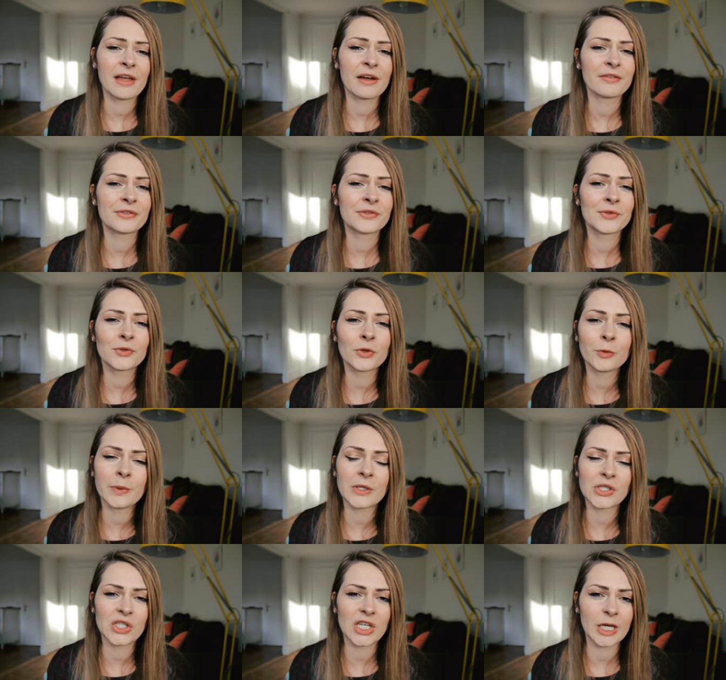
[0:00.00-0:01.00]
they're
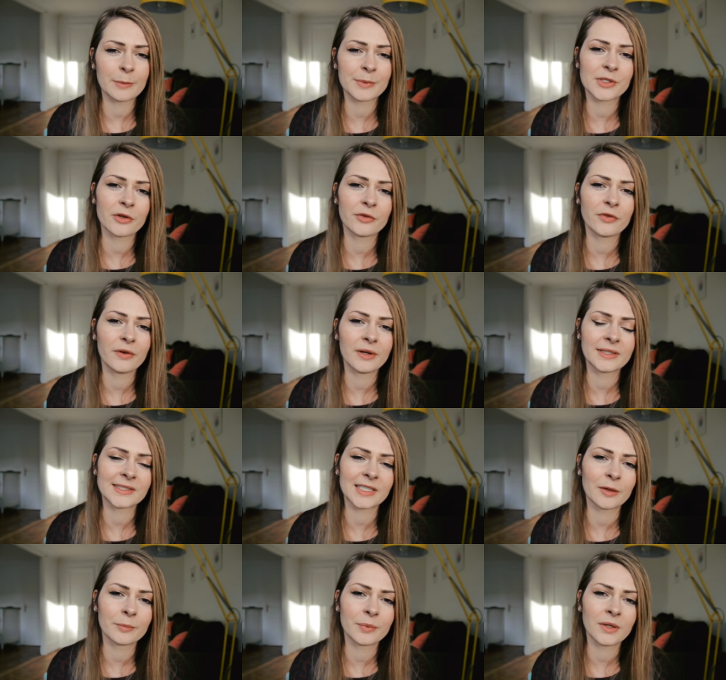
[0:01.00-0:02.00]
super cheap. So for
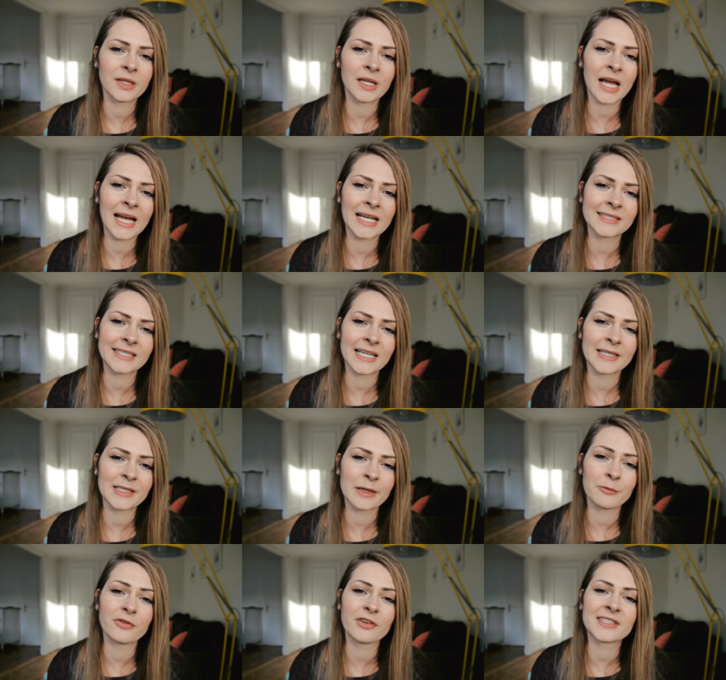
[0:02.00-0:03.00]
example, I
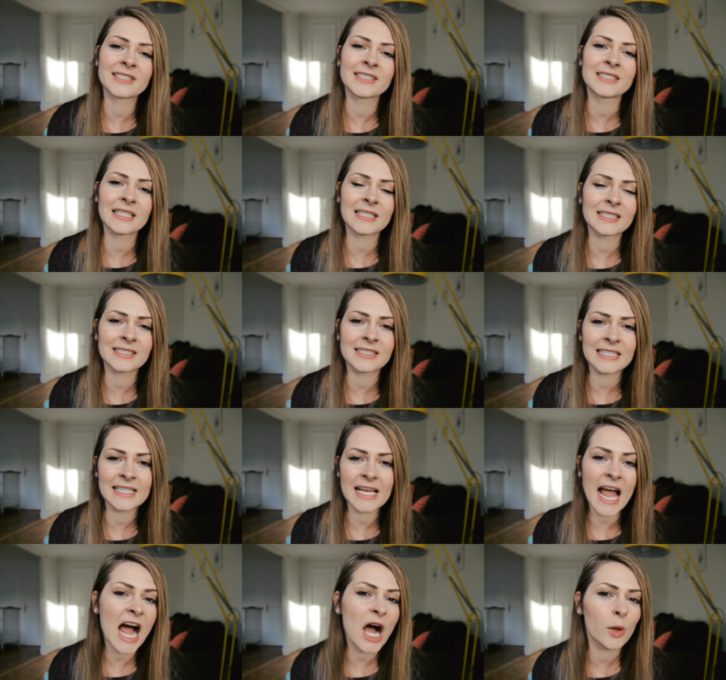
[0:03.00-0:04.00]
signed up for
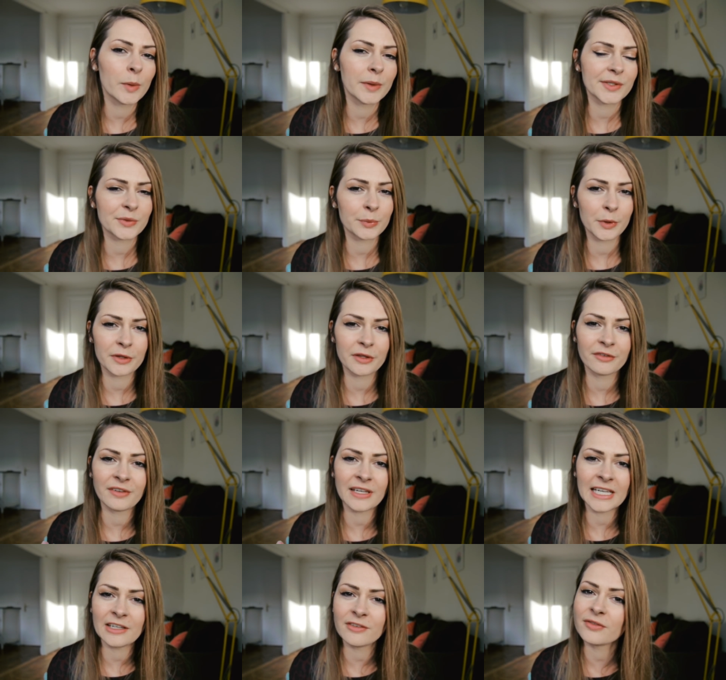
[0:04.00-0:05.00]
60 hours worth of
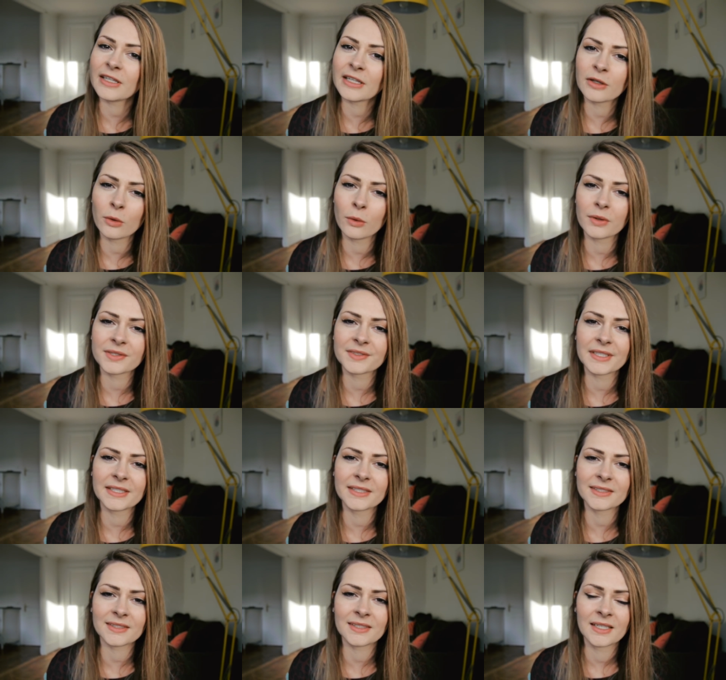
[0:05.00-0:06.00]
evening
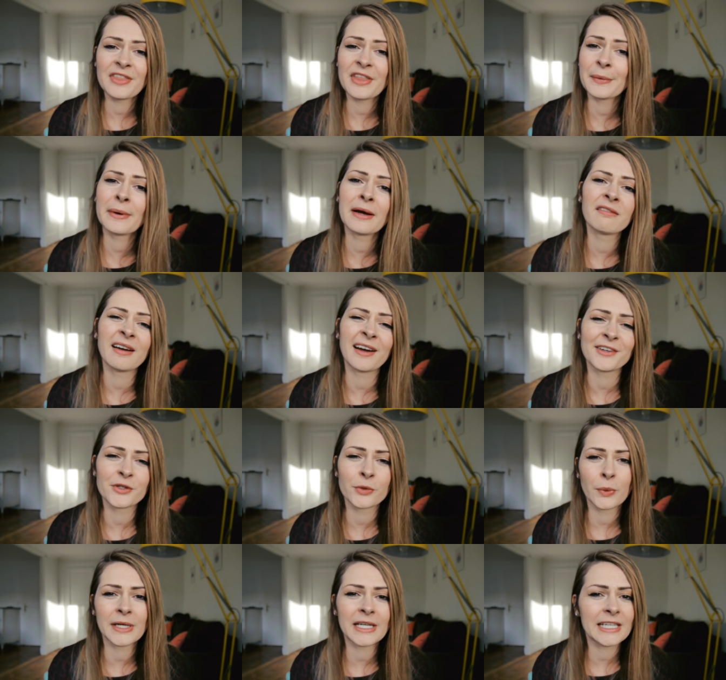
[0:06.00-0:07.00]
courses. There were
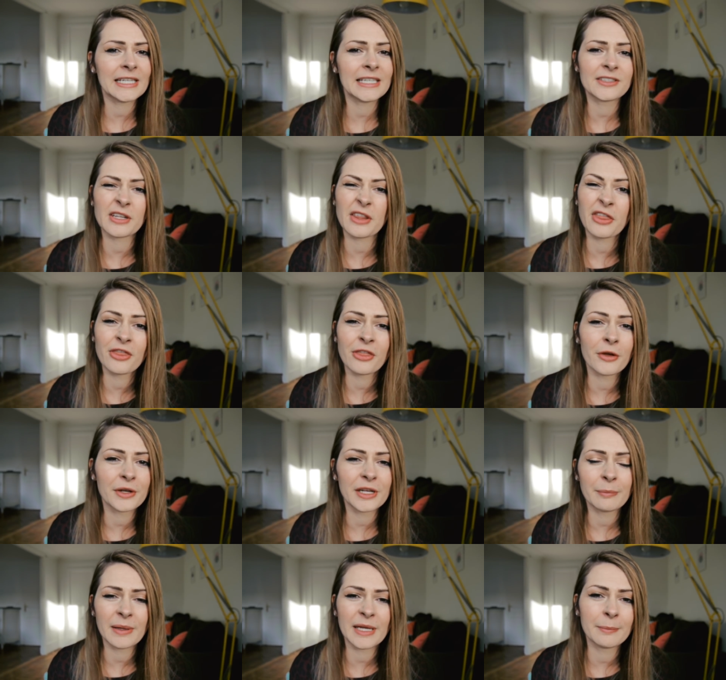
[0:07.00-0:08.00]
around 20 to
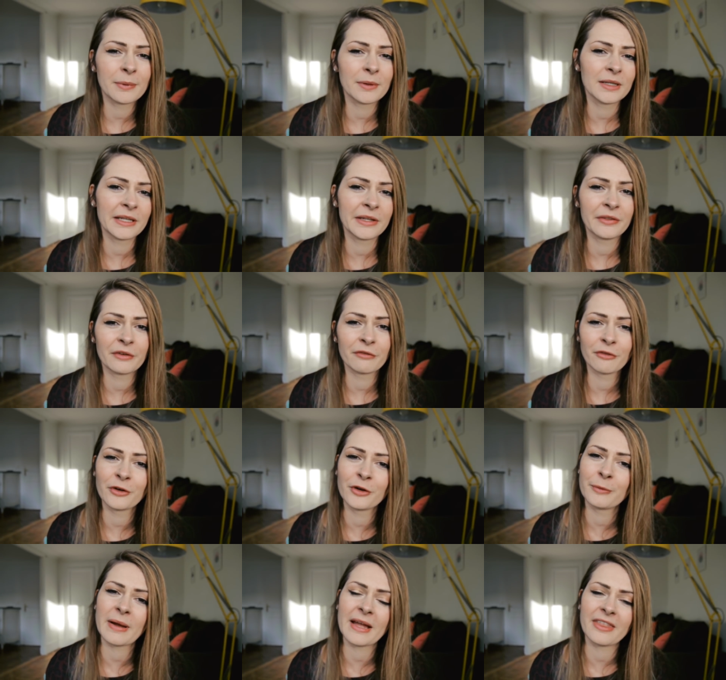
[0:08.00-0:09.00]
30 people in the
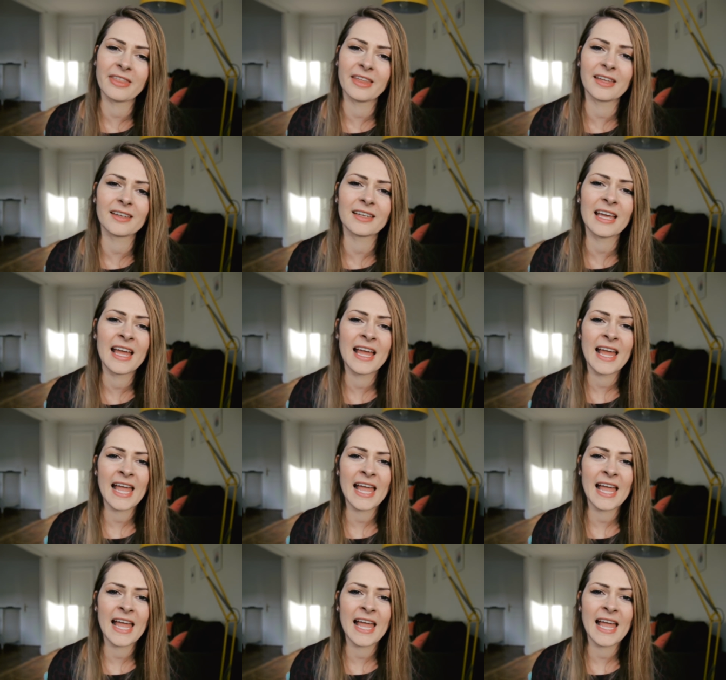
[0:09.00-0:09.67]
room I think